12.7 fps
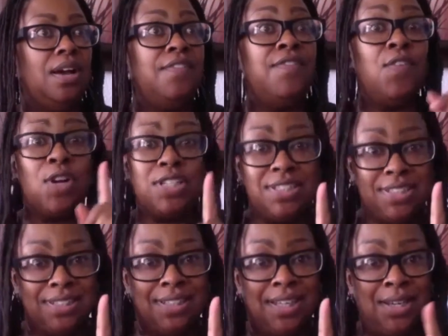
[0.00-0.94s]

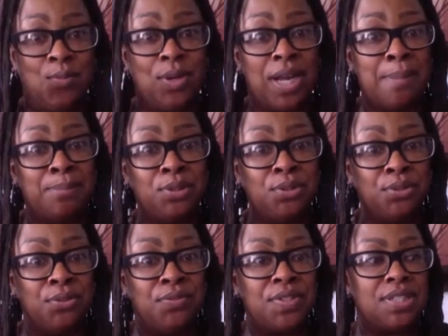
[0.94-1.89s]
Fortunately, when I
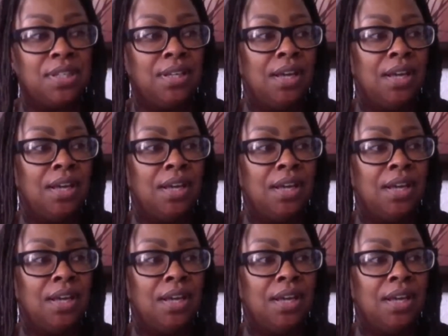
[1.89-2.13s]
moved